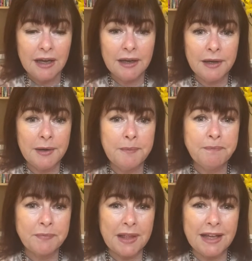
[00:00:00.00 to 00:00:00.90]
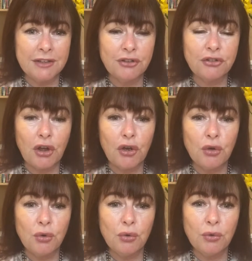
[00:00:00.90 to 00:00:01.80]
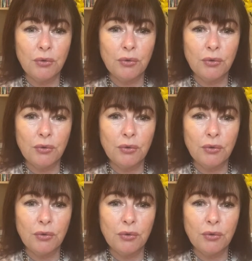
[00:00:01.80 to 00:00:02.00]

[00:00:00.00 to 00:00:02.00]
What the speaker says: And so